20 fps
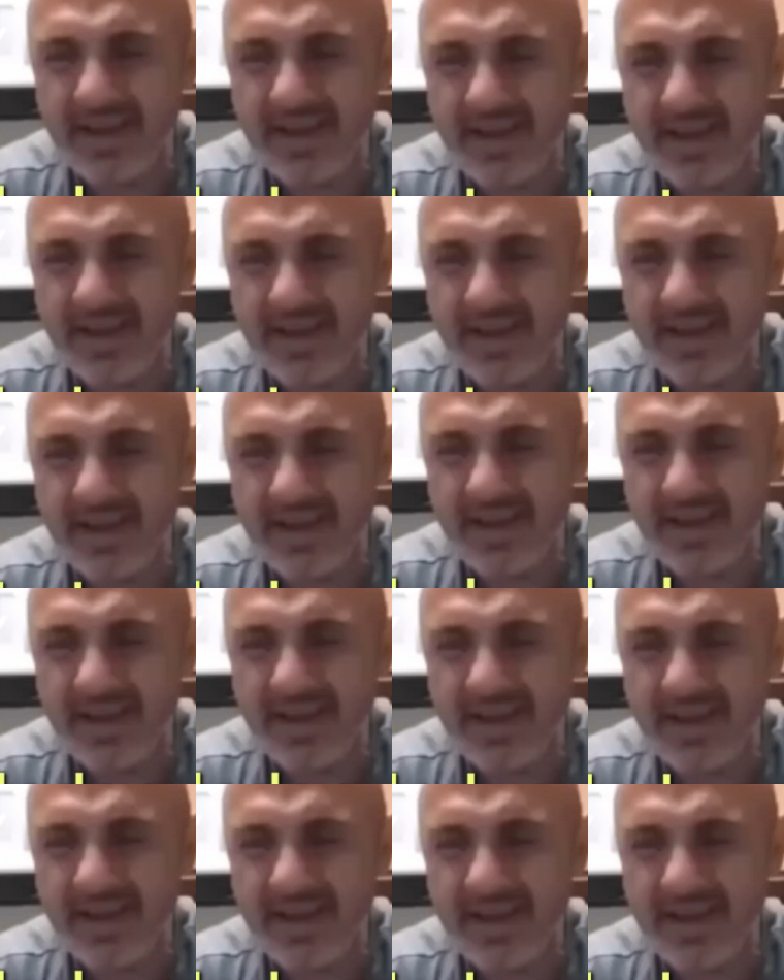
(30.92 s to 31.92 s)

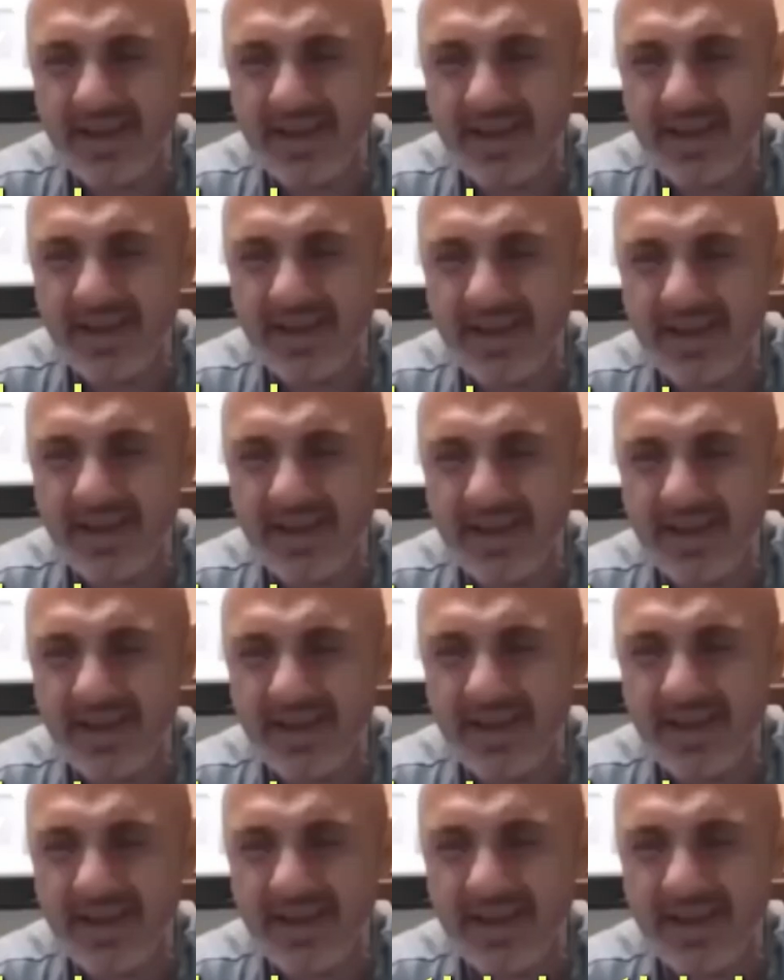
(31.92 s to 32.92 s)

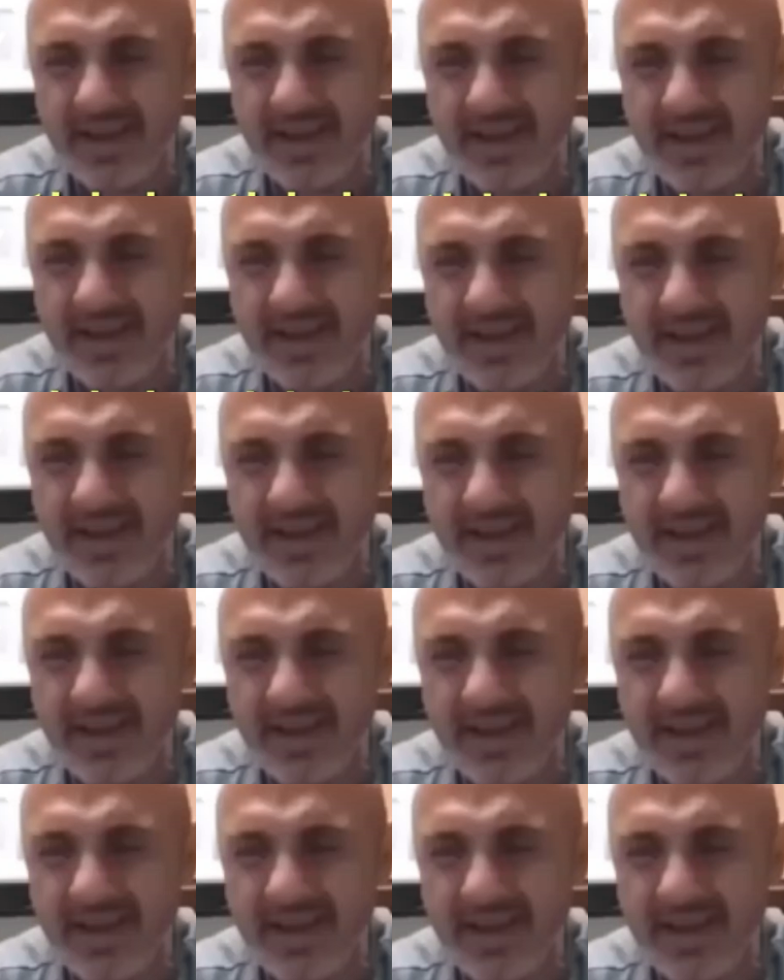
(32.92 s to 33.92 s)

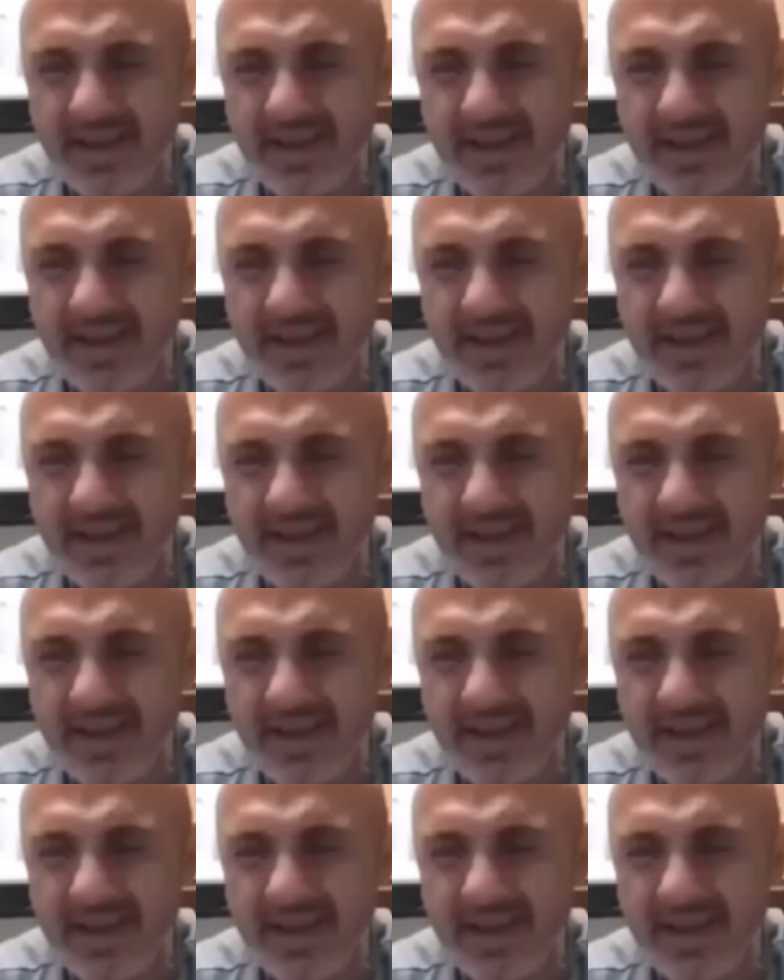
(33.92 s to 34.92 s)

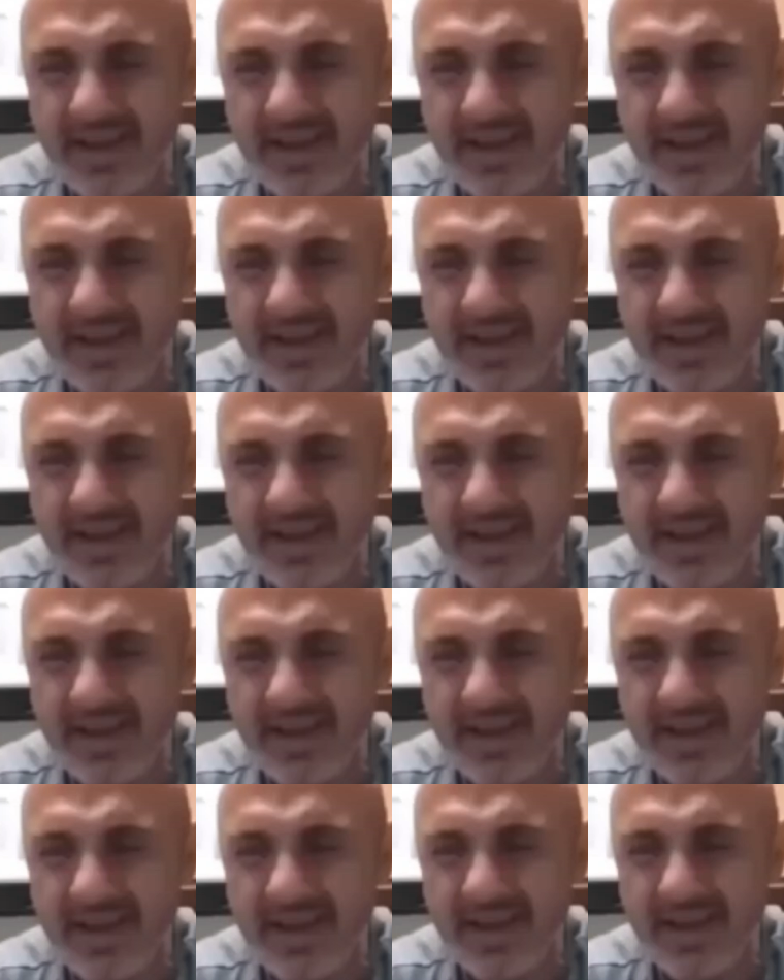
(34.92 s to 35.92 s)

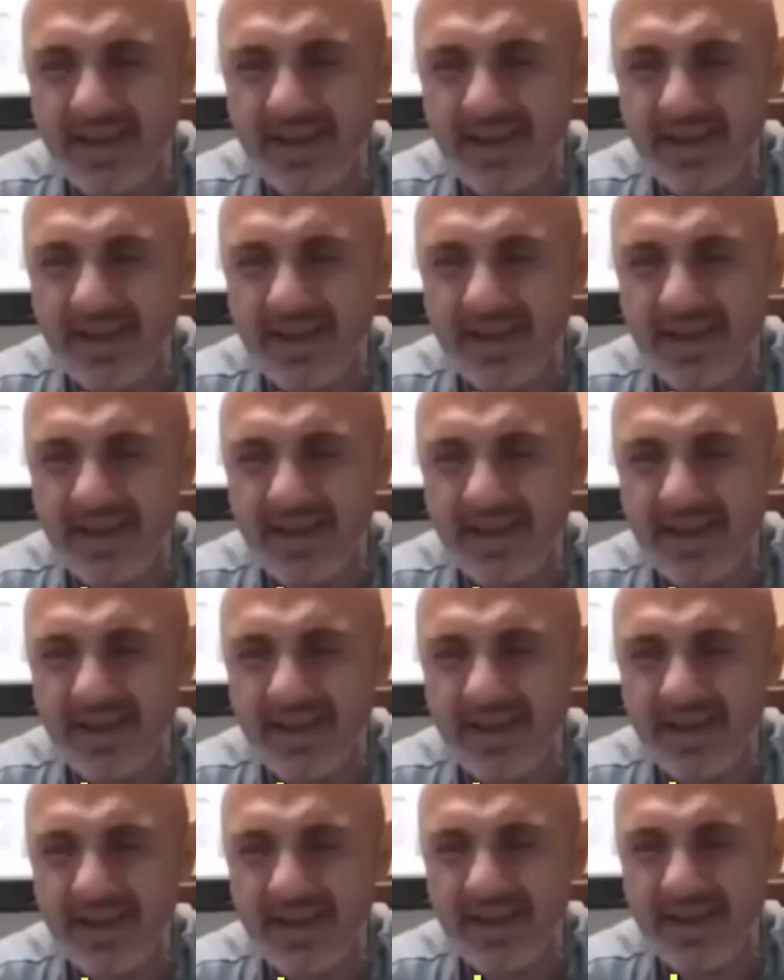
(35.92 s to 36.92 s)

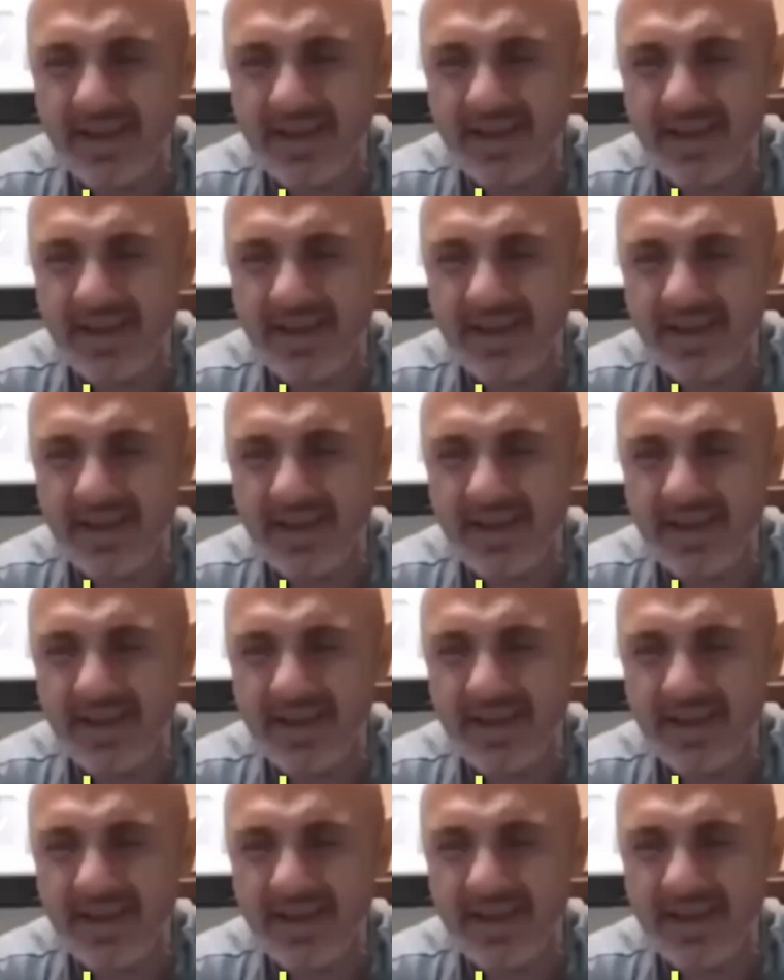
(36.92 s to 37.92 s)

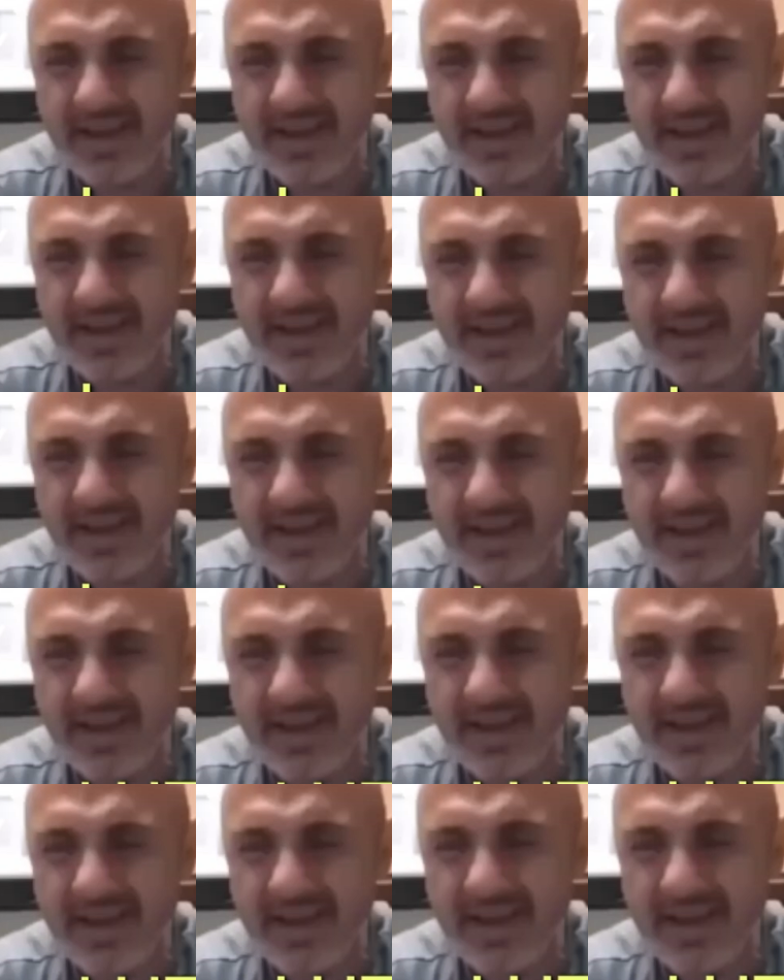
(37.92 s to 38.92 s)
[no speech]